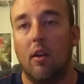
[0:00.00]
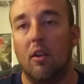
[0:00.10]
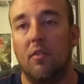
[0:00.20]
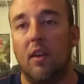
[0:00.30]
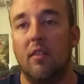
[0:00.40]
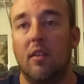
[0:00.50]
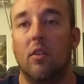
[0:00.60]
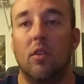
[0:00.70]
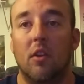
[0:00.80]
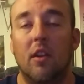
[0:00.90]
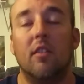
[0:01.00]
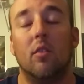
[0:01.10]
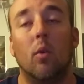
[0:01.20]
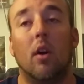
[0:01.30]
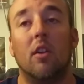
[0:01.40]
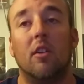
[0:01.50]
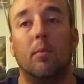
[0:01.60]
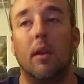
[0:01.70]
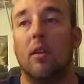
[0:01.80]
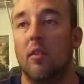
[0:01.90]
facing you, and they're decent quality
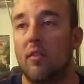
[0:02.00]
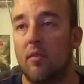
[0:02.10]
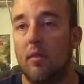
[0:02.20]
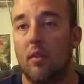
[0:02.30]
speakers.